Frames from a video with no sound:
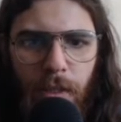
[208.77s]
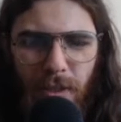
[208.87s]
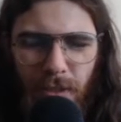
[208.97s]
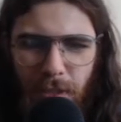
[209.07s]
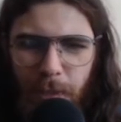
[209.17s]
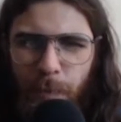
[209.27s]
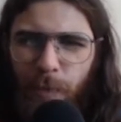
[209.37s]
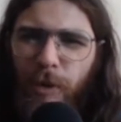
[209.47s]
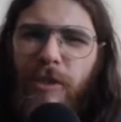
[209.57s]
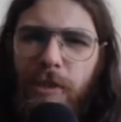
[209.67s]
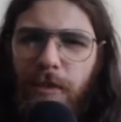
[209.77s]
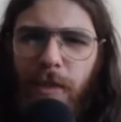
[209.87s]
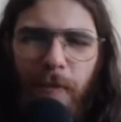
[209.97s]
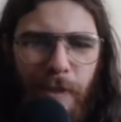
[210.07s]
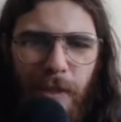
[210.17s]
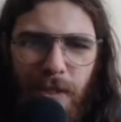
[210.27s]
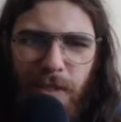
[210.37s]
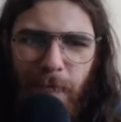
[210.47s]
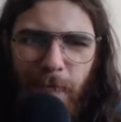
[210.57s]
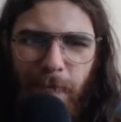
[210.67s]
the expression of his
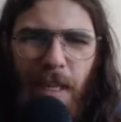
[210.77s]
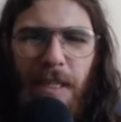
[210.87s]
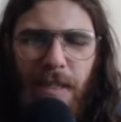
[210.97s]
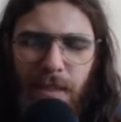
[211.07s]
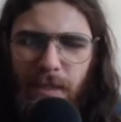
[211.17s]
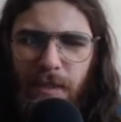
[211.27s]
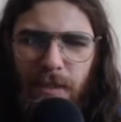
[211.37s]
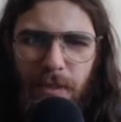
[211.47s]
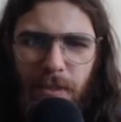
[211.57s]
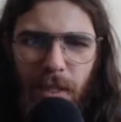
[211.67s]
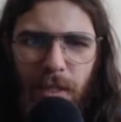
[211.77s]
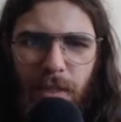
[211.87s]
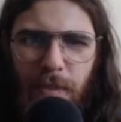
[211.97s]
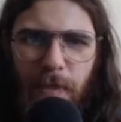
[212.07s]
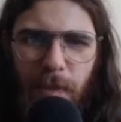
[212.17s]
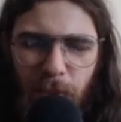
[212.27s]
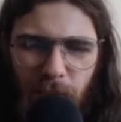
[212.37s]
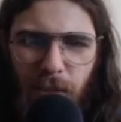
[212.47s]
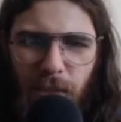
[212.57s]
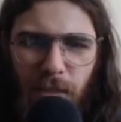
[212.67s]
face is just
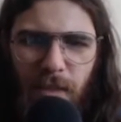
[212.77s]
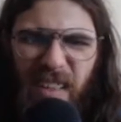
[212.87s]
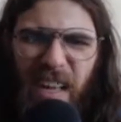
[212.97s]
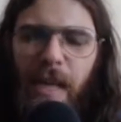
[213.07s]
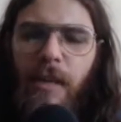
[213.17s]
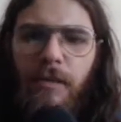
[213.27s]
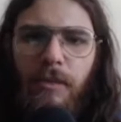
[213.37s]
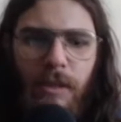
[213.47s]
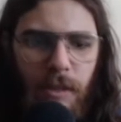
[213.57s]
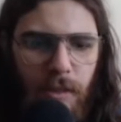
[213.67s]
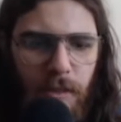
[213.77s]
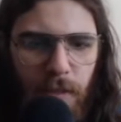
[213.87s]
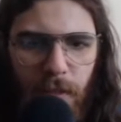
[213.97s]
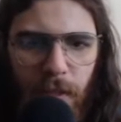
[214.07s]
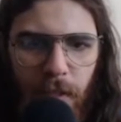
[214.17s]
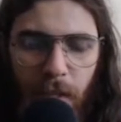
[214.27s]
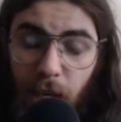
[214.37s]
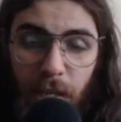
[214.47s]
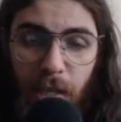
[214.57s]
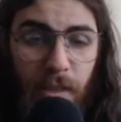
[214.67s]
very angry.
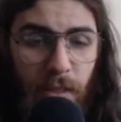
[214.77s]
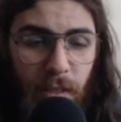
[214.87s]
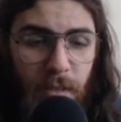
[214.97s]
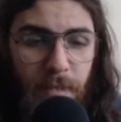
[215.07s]
I like that.